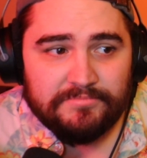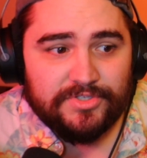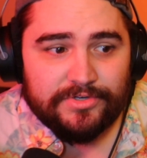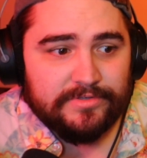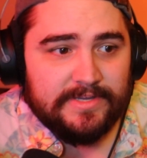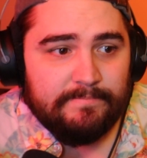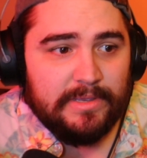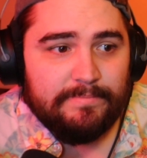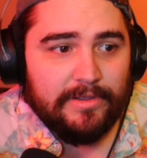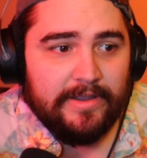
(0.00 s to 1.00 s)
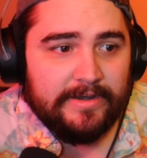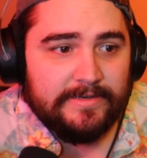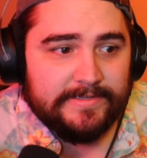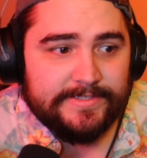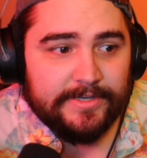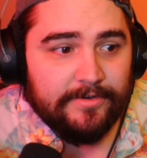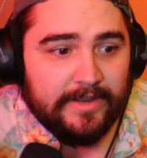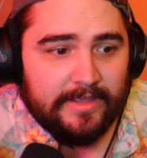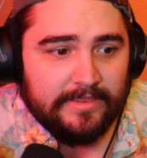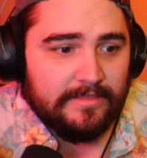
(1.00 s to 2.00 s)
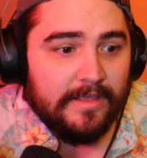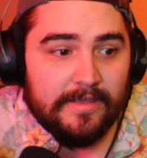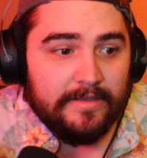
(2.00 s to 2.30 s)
I'm sure some people are going to disagree and